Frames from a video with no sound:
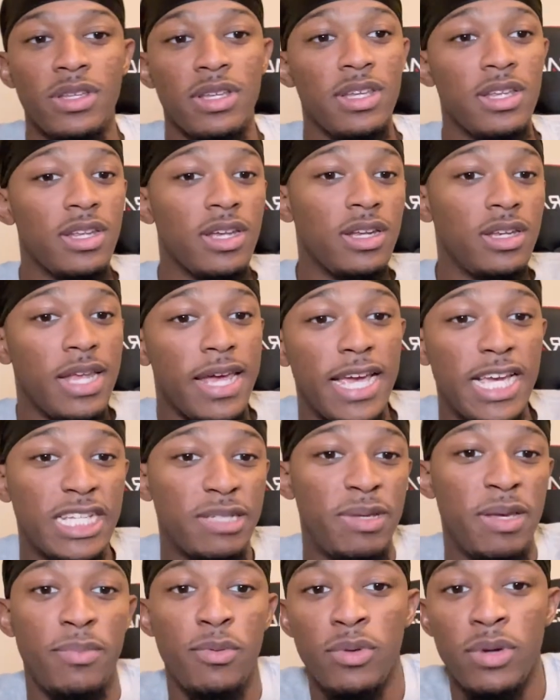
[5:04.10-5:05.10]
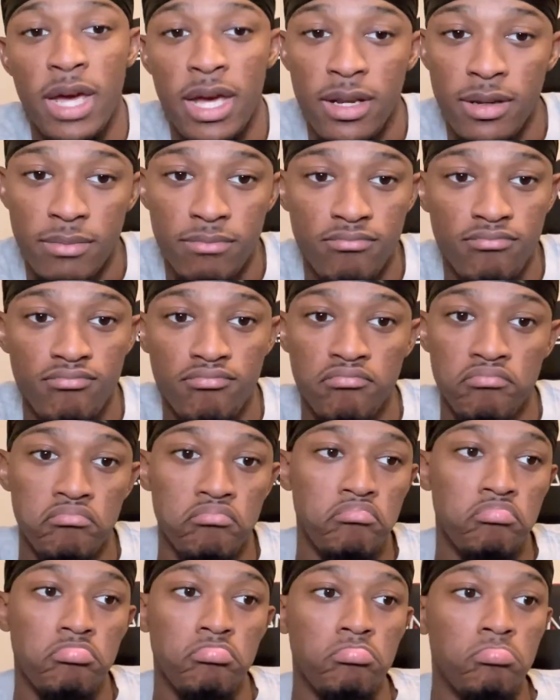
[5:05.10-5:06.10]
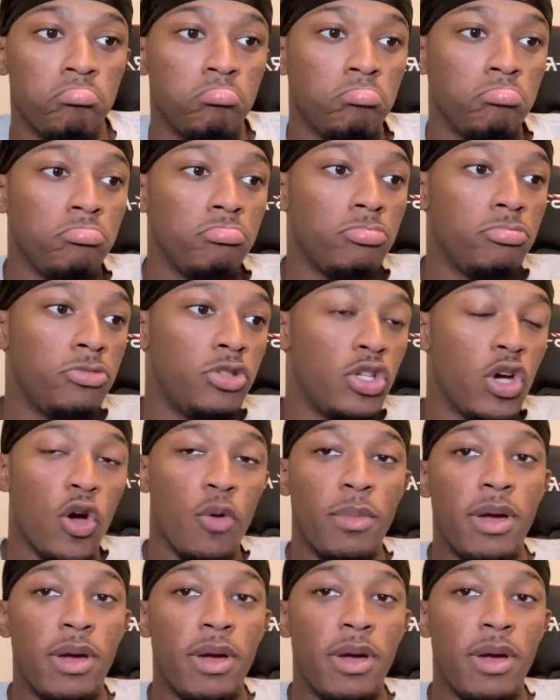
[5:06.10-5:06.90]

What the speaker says: And there's people that don't